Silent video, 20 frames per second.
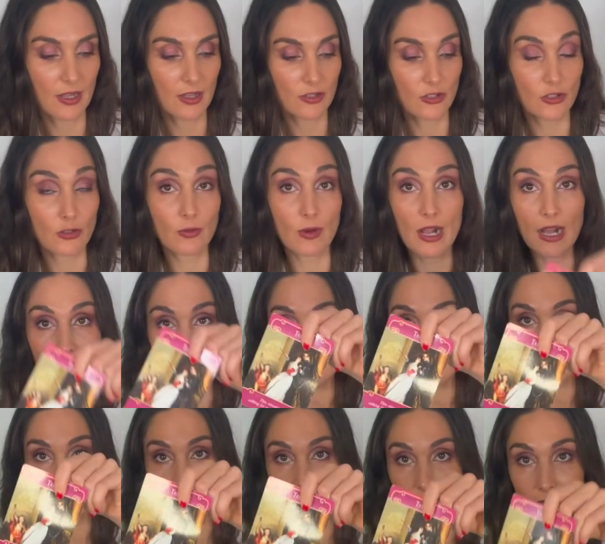
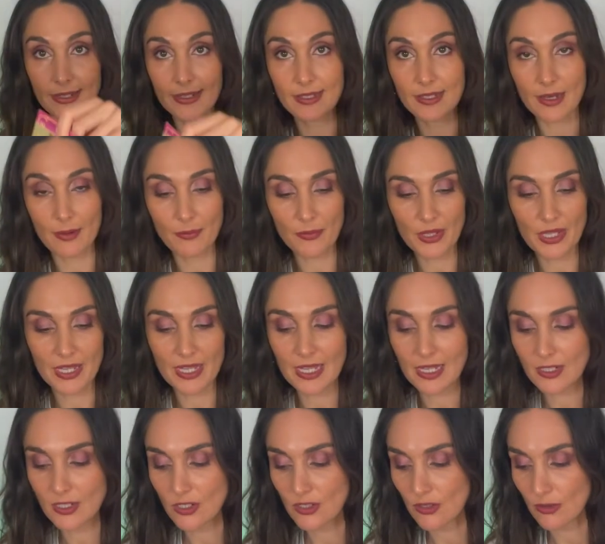Trust, something
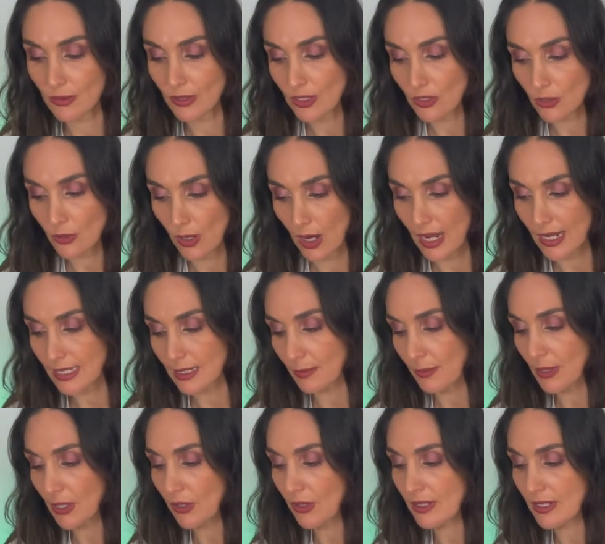here to do with trust,
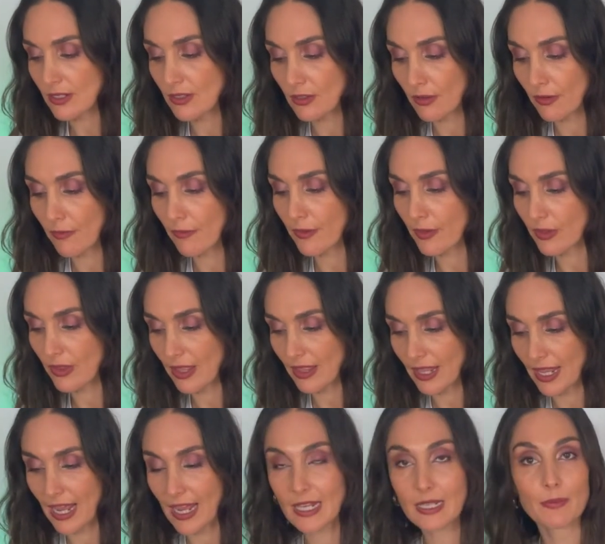because I do feel that
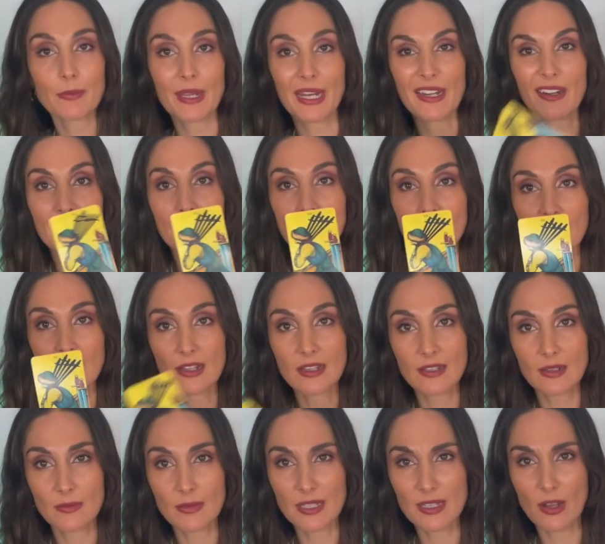there has been
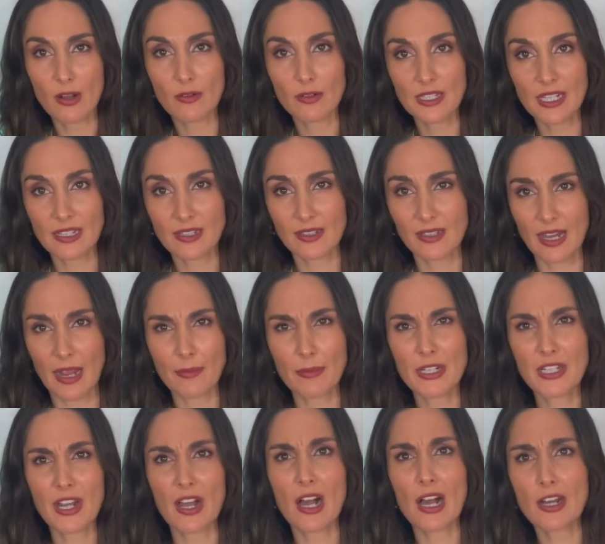some
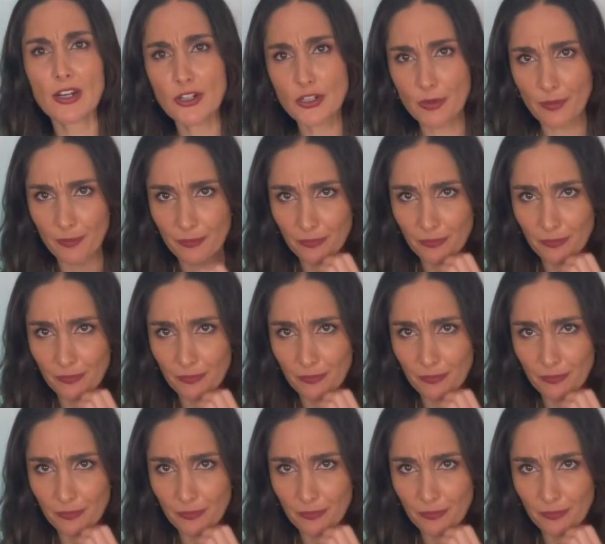self-sabotage